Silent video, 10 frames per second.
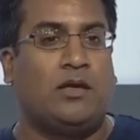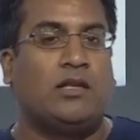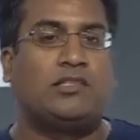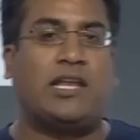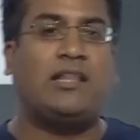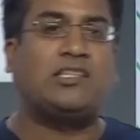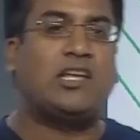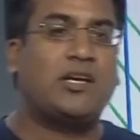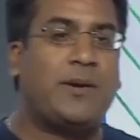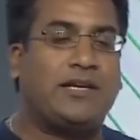So now let's
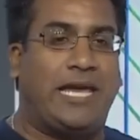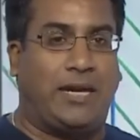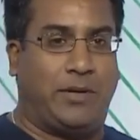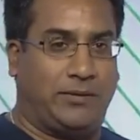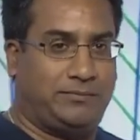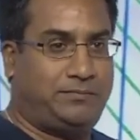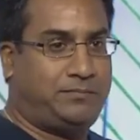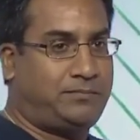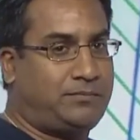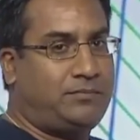talk about gaming.
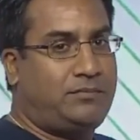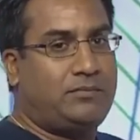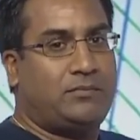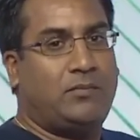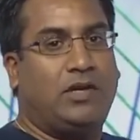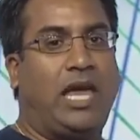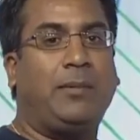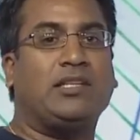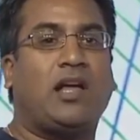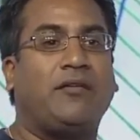
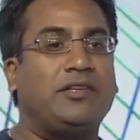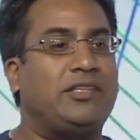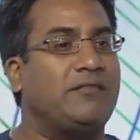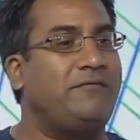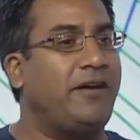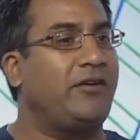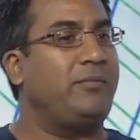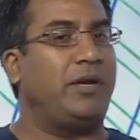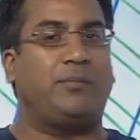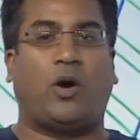Gaming is obviously a very
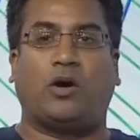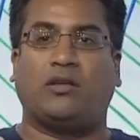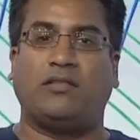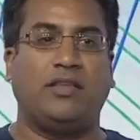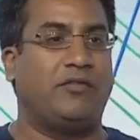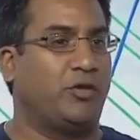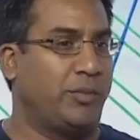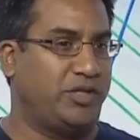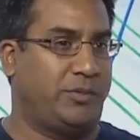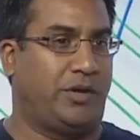big part of the living room
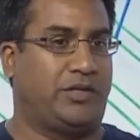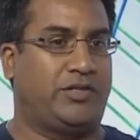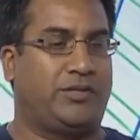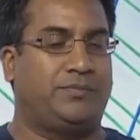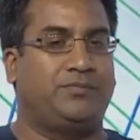experience.